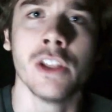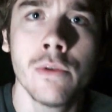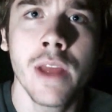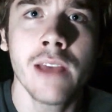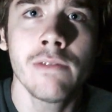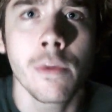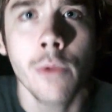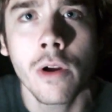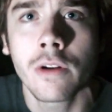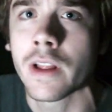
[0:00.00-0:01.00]
to you, David, or if
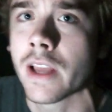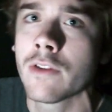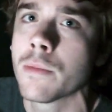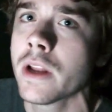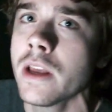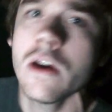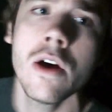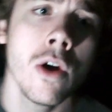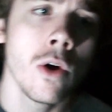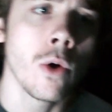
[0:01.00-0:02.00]
I'm talking to like everybody,
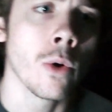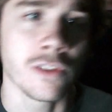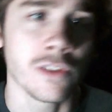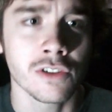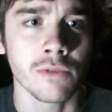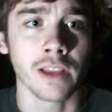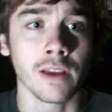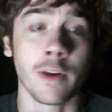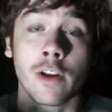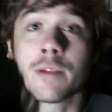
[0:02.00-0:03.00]
or is it just like
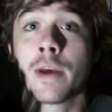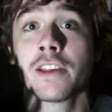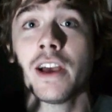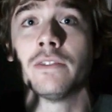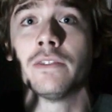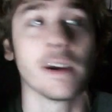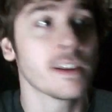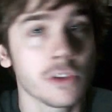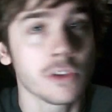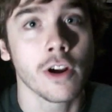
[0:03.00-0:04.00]
am I talking to myself? I
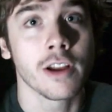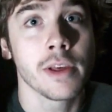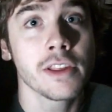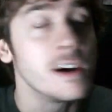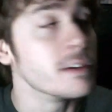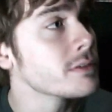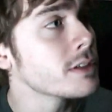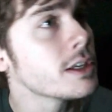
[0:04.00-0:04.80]
guess I'm just talking to myself.